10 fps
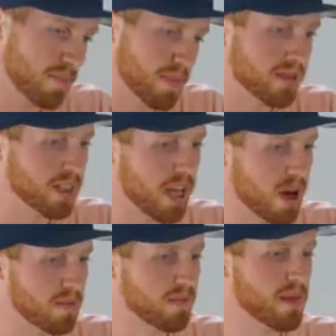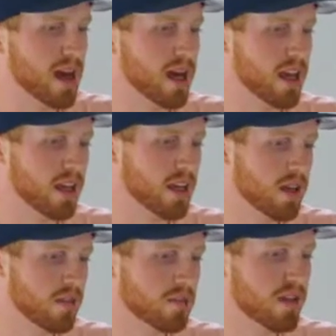building up my
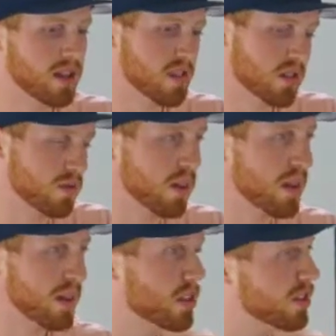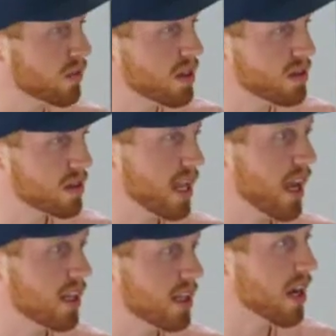presence within students
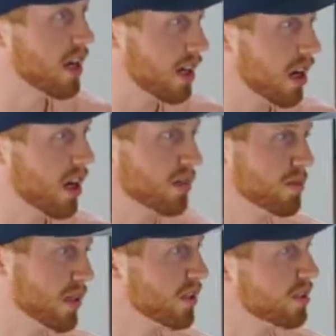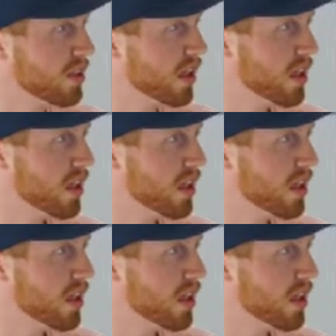and young entrepreneurs.